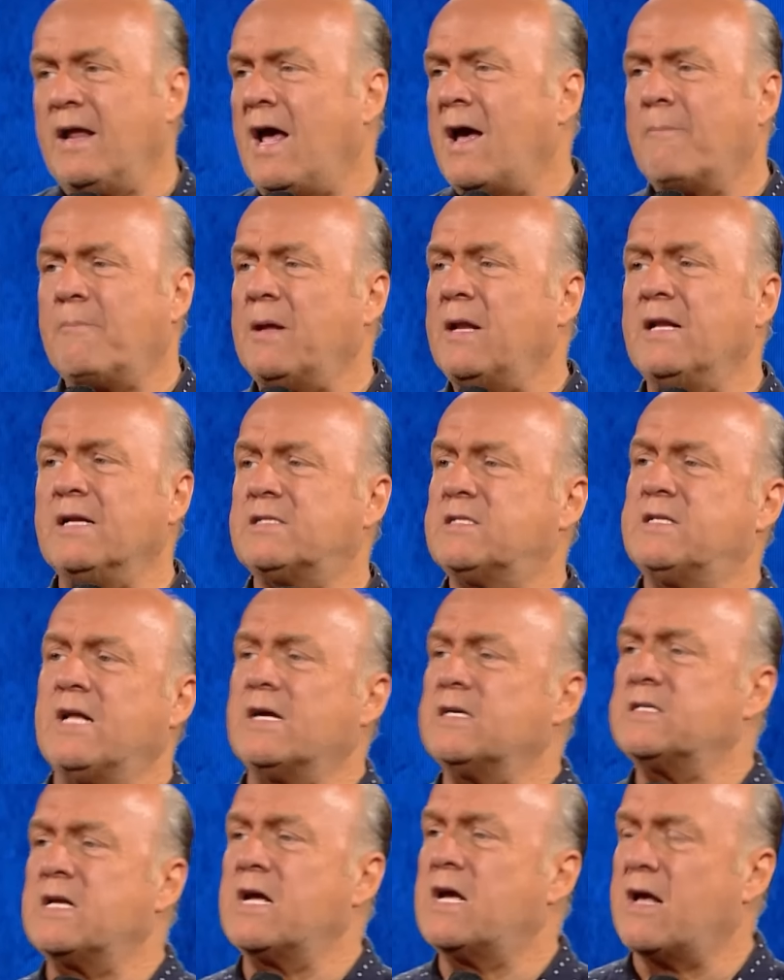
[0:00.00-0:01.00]
happiness
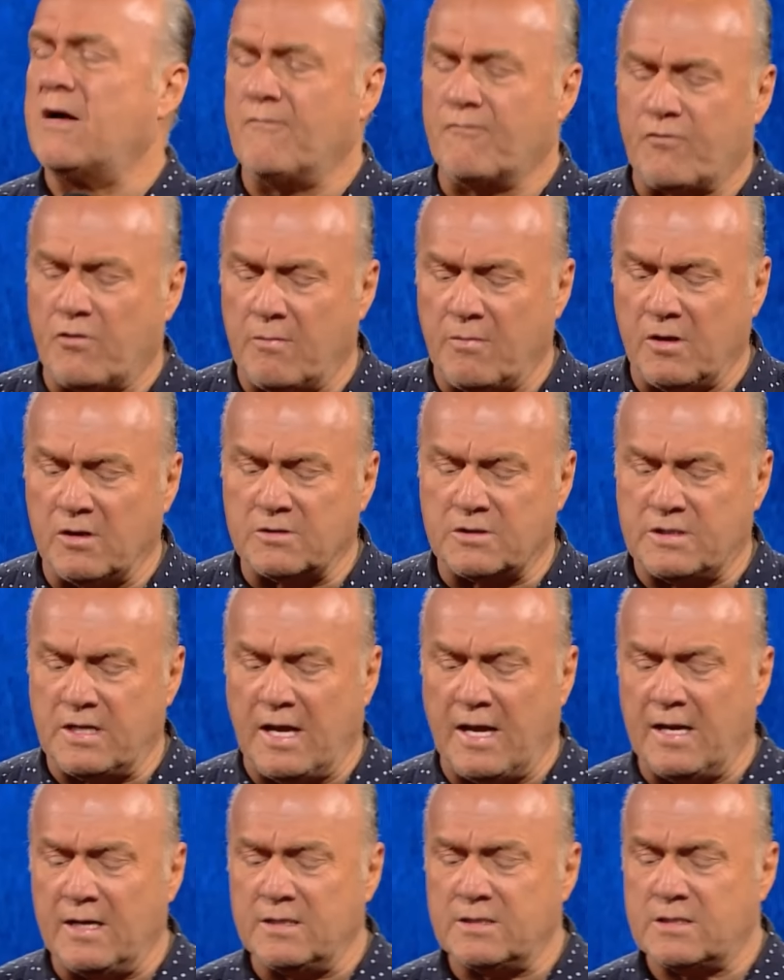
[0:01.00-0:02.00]
doesn't come from those
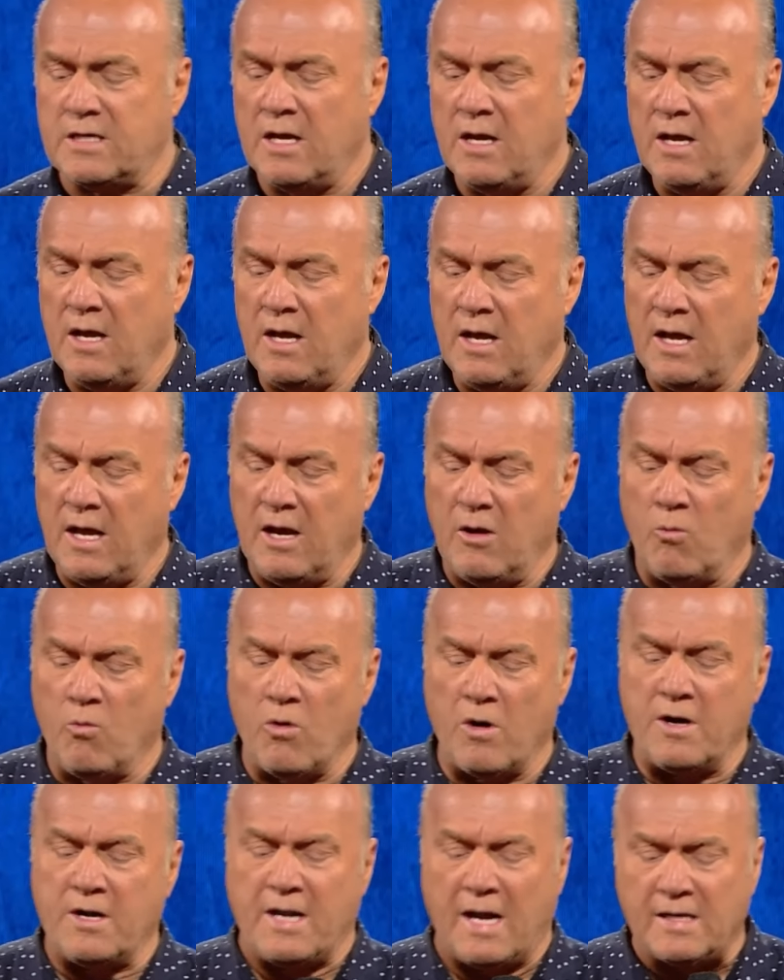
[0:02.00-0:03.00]
things.
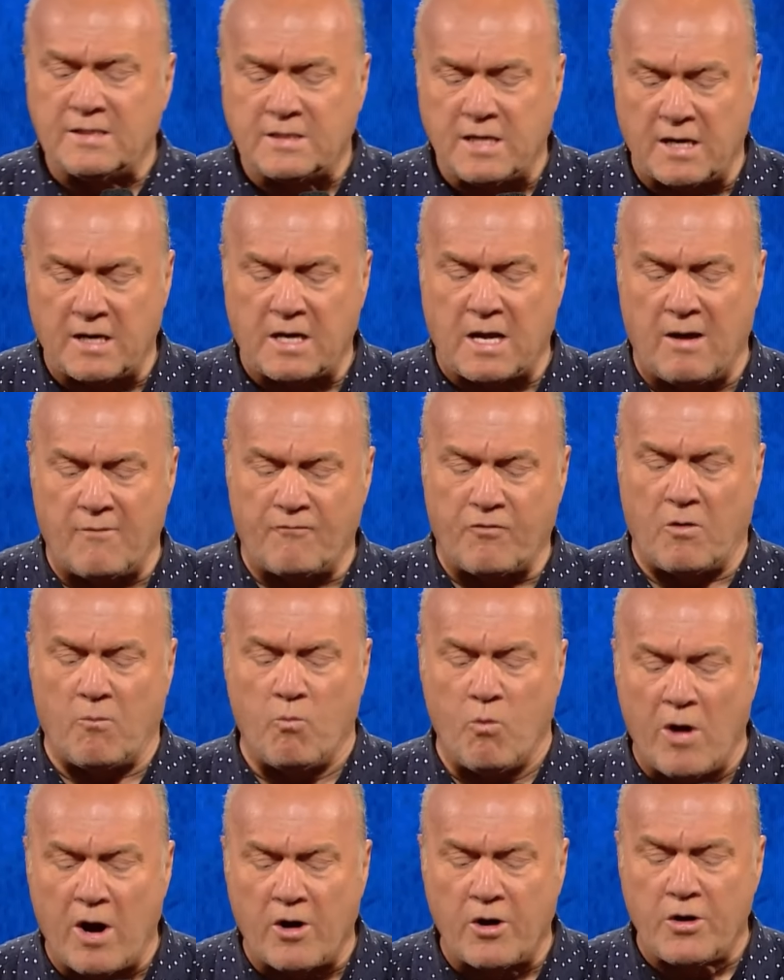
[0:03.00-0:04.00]
Where does it come from?
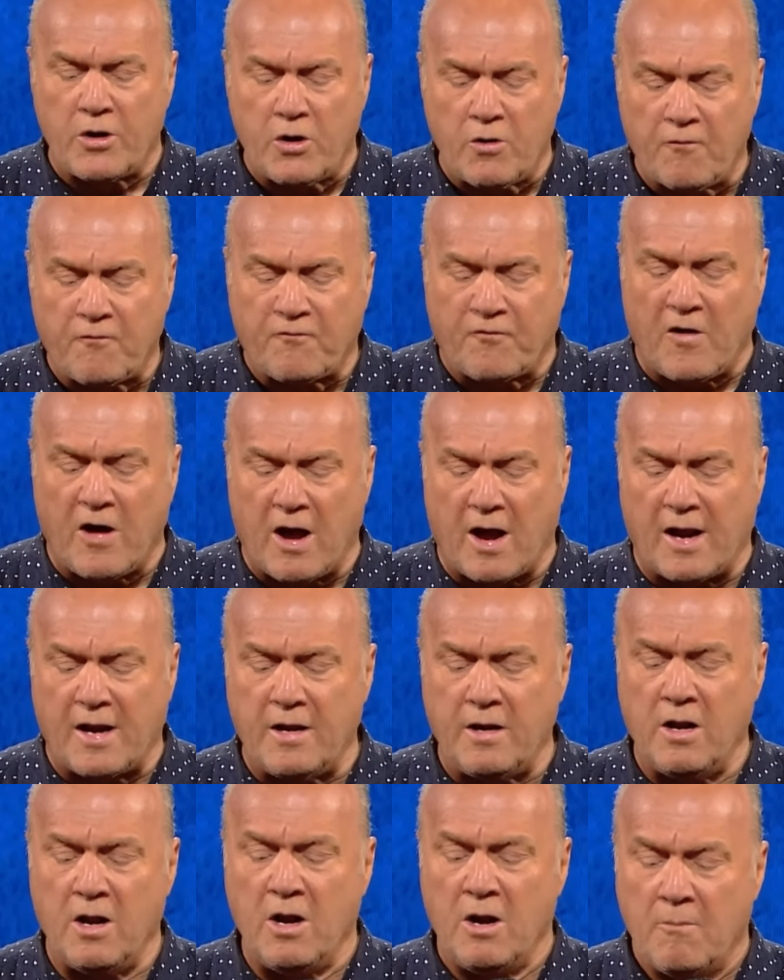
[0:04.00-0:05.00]
Where do you
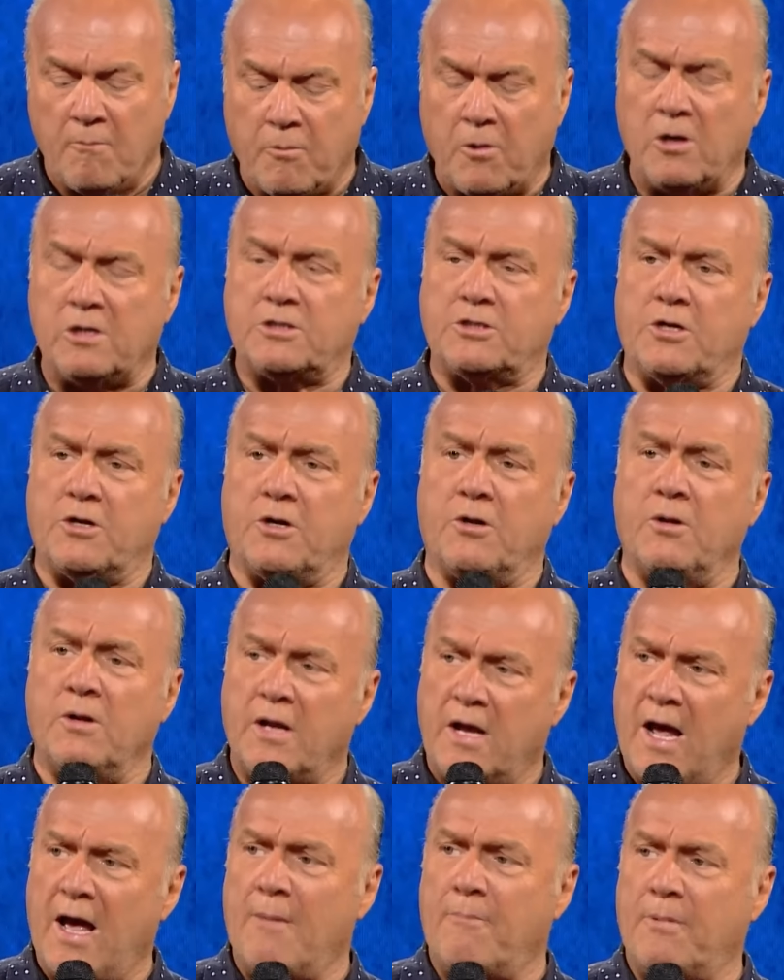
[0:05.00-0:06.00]
find personal
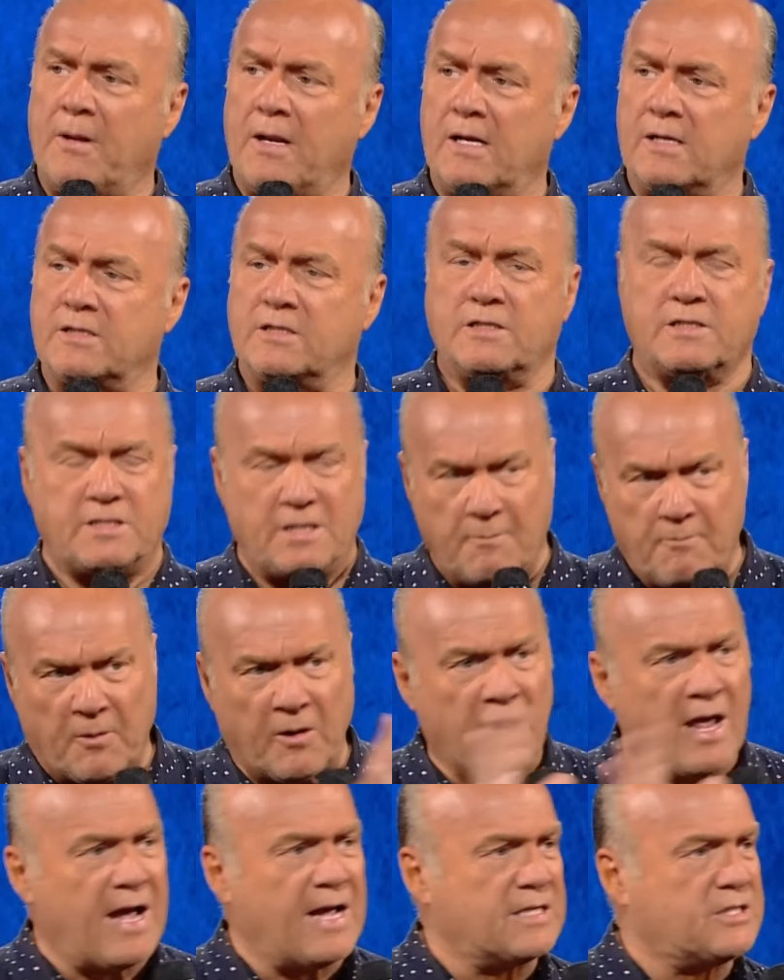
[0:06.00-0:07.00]
happiness?
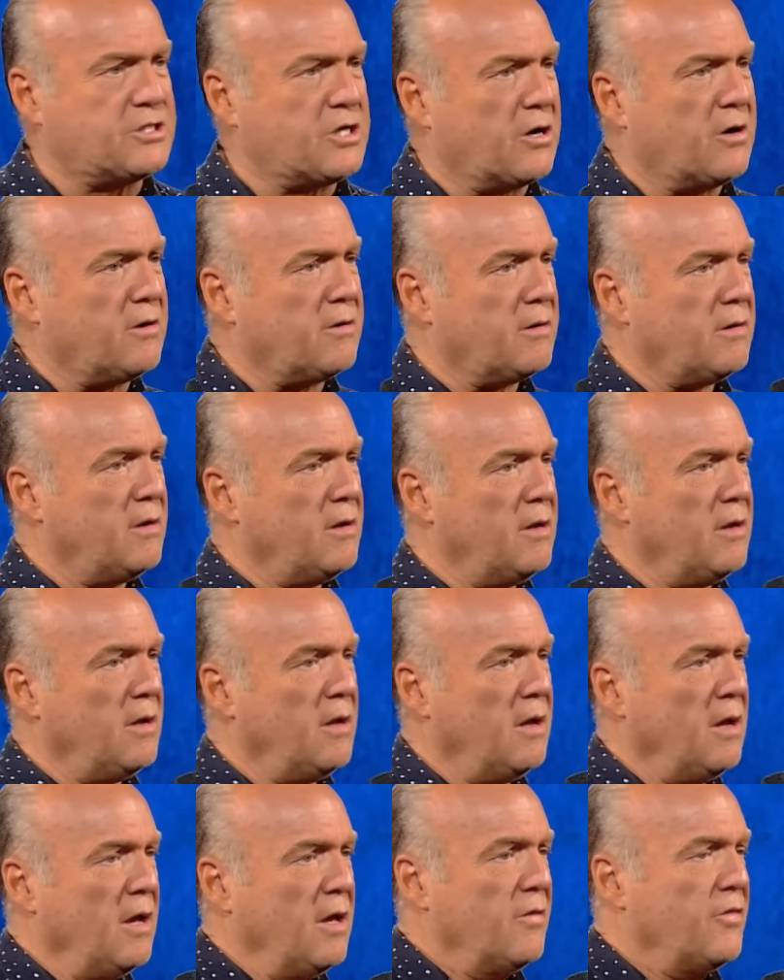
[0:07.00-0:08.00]
Simple answer.
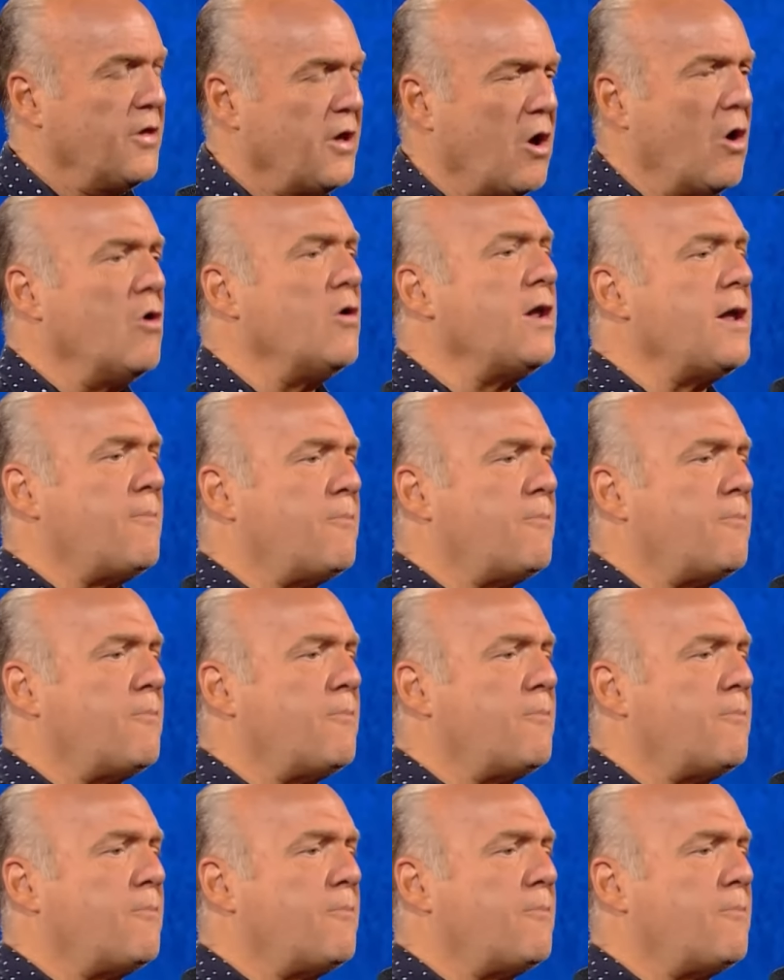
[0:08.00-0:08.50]
The only